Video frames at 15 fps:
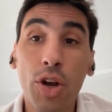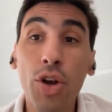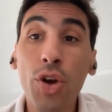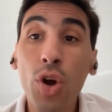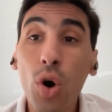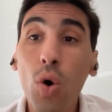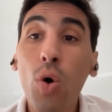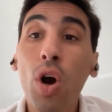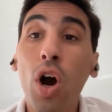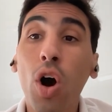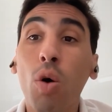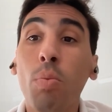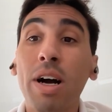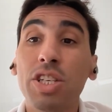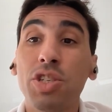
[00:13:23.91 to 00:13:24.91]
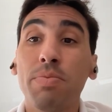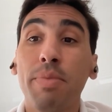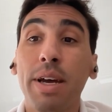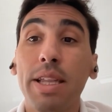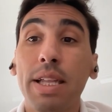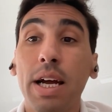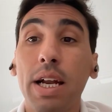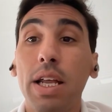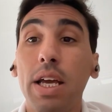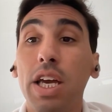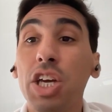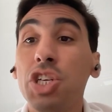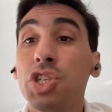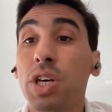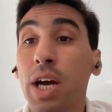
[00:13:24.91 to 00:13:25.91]
know how much methane
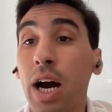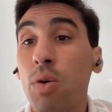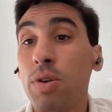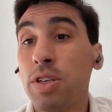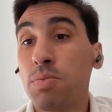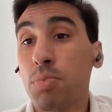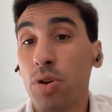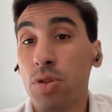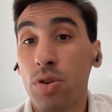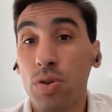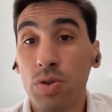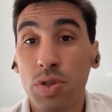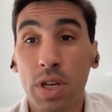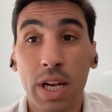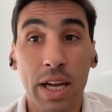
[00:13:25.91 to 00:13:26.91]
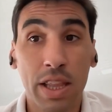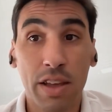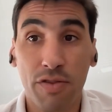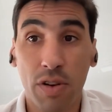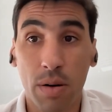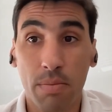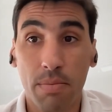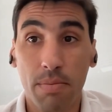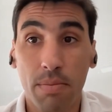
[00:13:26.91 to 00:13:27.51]
each cow is producing at the farm.